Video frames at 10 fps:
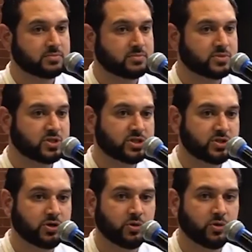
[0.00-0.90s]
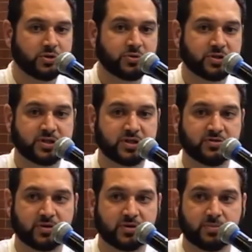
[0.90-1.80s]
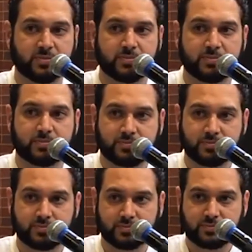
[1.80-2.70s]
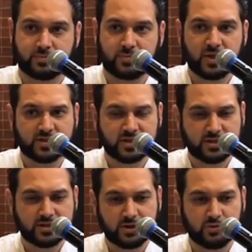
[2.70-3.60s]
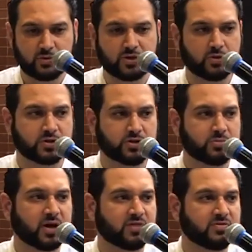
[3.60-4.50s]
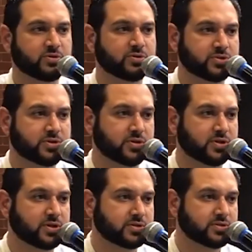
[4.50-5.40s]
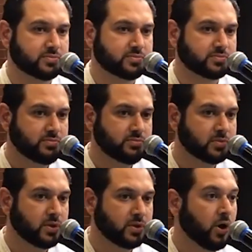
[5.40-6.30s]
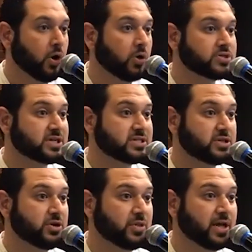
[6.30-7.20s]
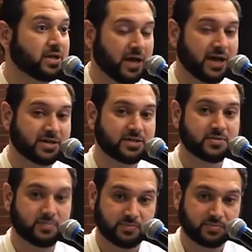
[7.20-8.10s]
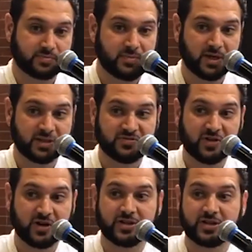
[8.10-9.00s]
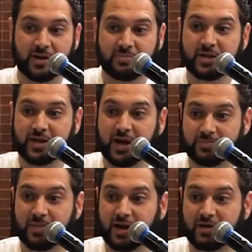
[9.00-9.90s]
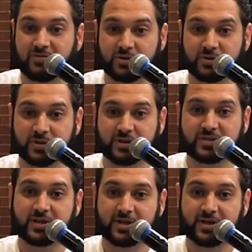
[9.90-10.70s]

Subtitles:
To get to know what you need to heal from. To get to know what's holding you back from doing certain things. Or to get to know that actually, it's very good that I'm being held back from doing this thing